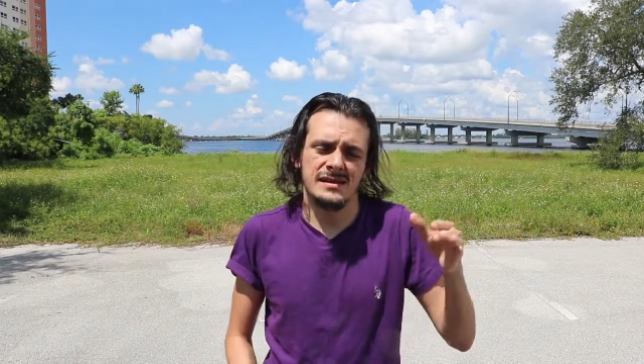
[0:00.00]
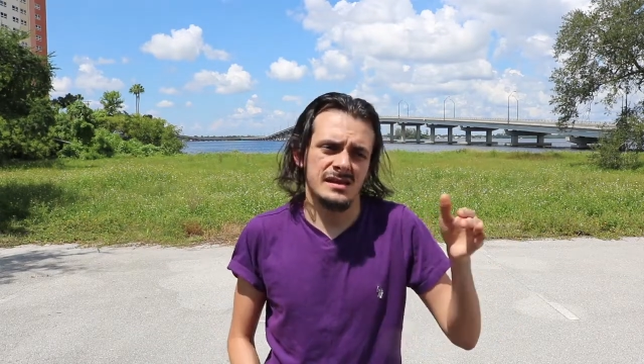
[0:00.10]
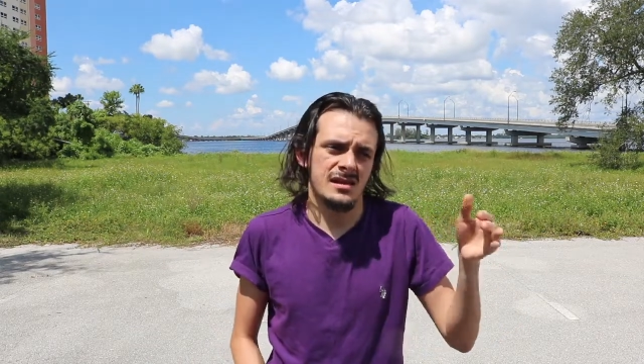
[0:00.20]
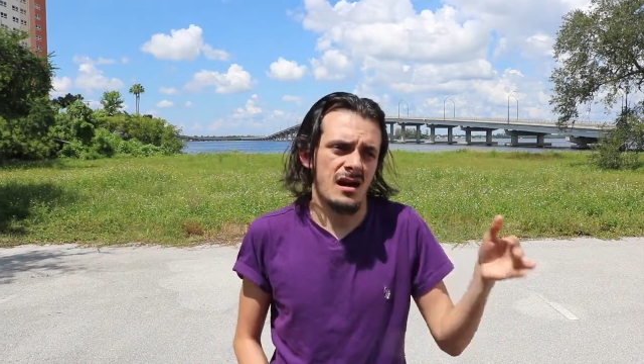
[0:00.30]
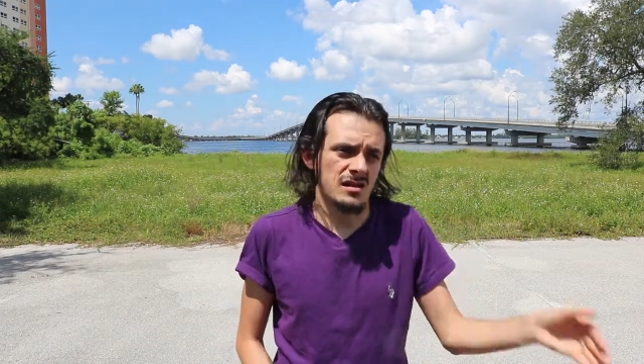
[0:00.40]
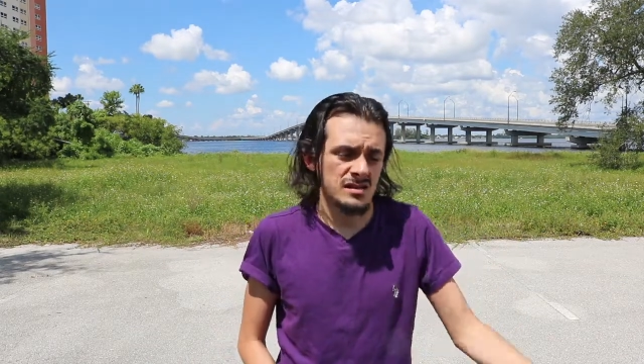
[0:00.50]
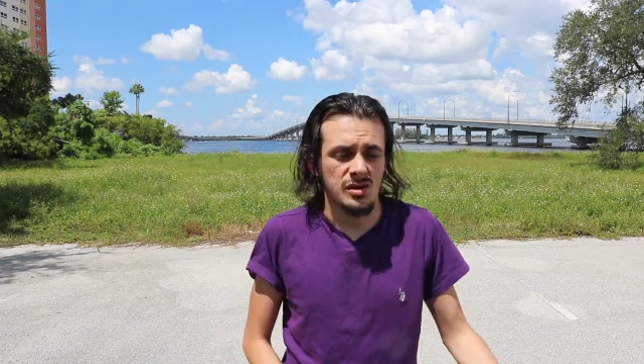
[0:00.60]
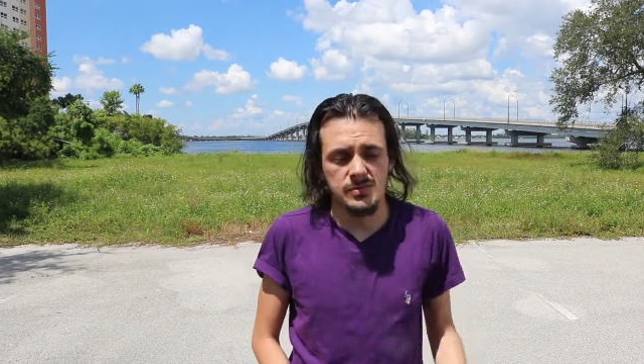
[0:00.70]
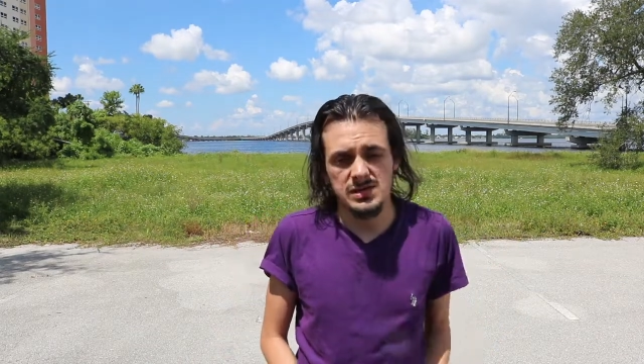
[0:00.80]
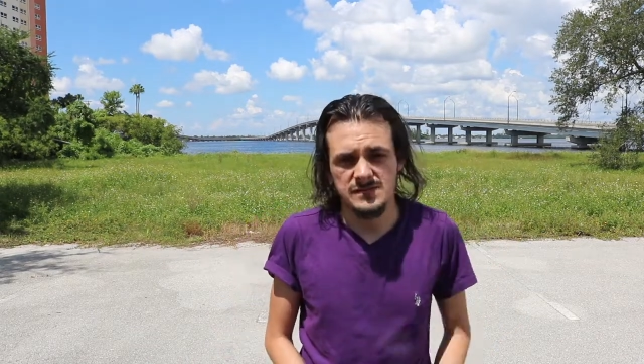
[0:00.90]
in Hondo
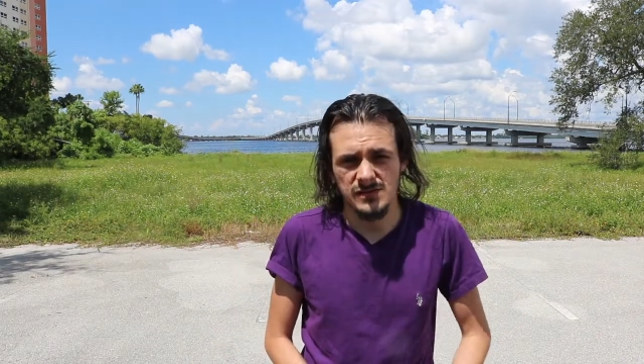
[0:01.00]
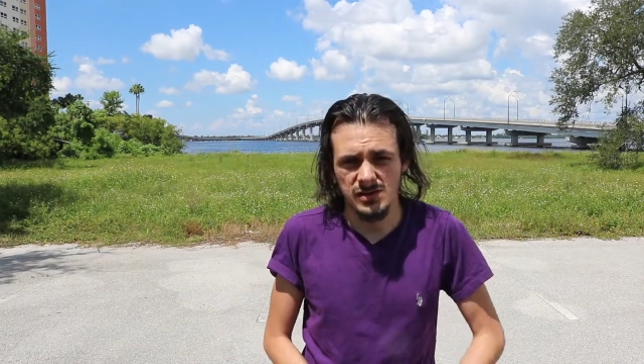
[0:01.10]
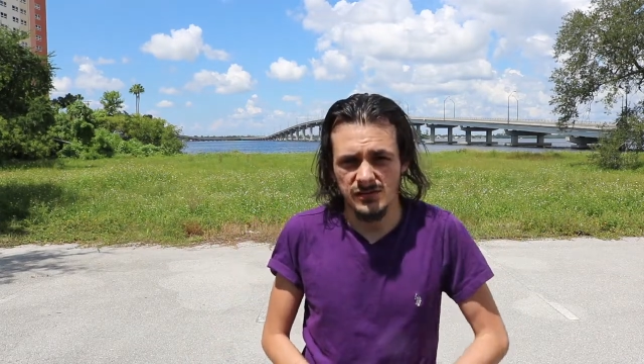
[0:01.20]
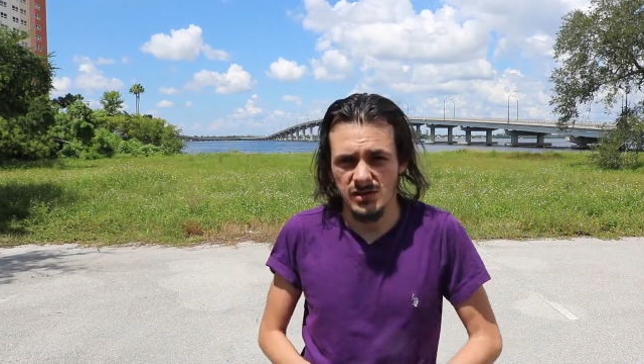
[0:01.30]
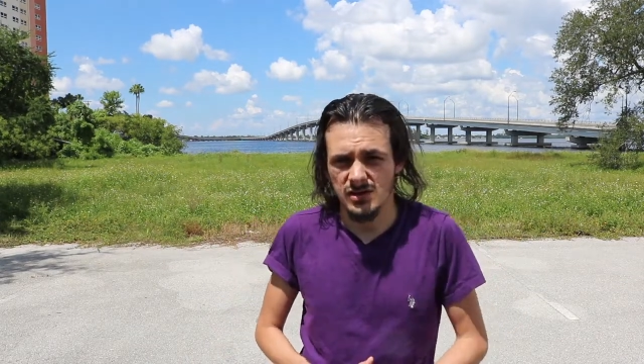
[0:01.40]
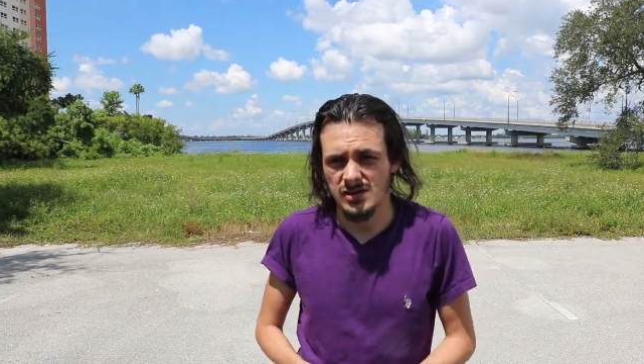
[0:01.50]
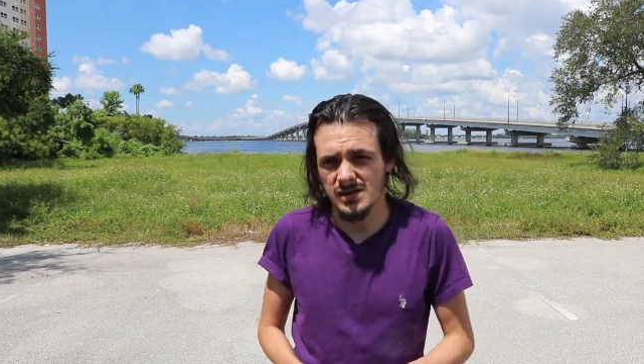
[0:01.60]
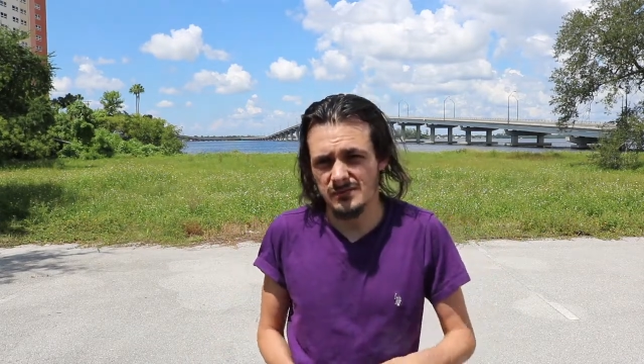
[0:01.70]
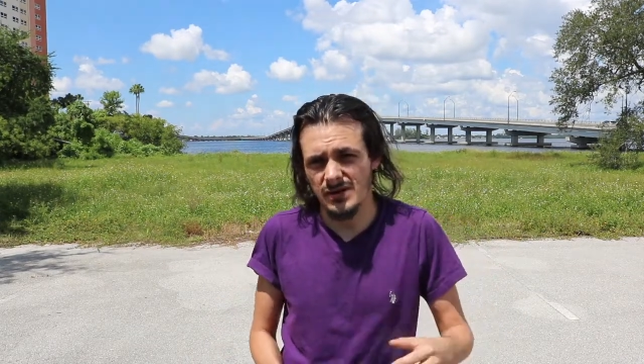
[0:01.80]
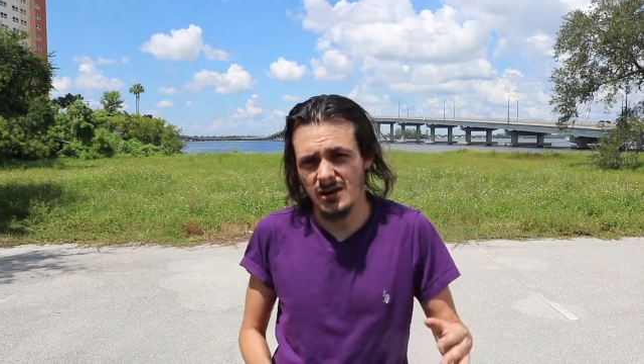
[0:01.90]
Beach Boulevard
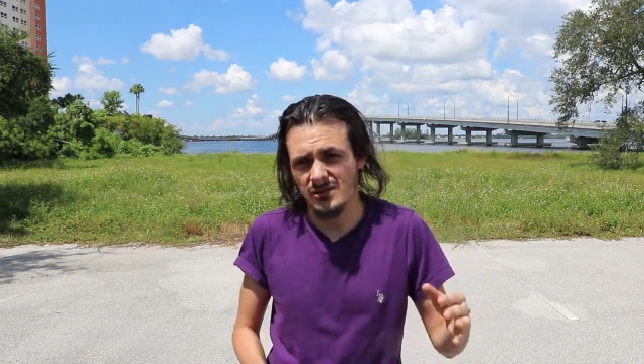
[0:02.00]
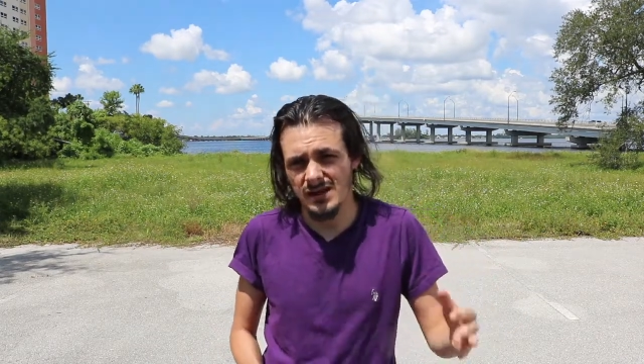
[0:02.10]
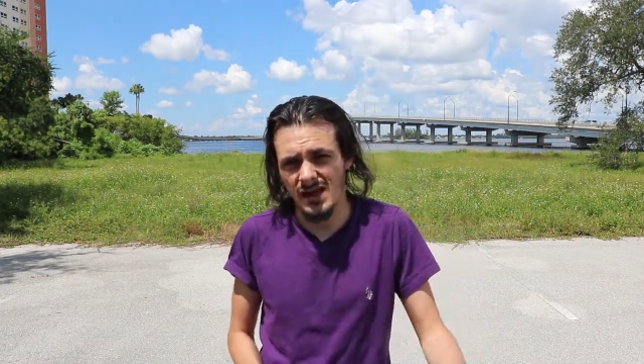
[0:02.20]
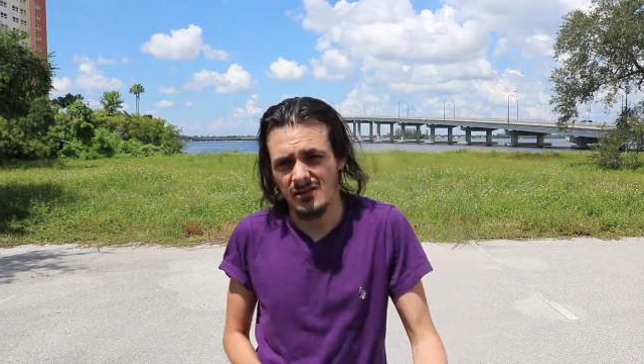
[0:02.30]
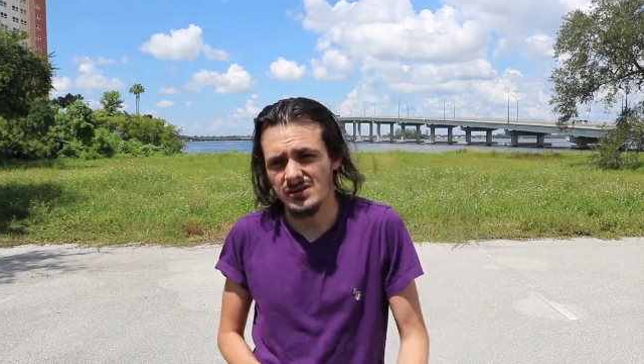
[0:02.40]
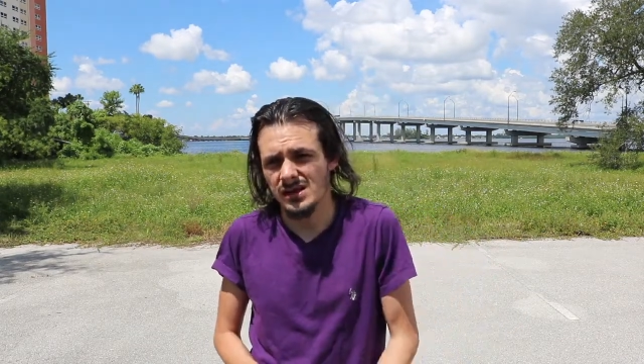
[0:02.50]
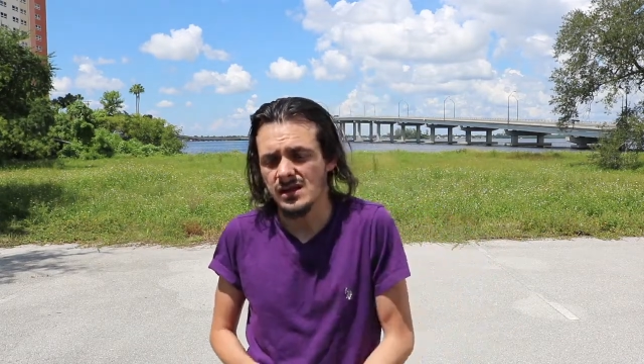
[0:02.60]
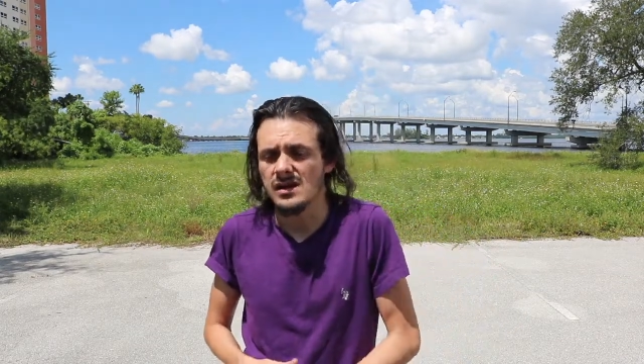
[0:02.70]
in Broward County.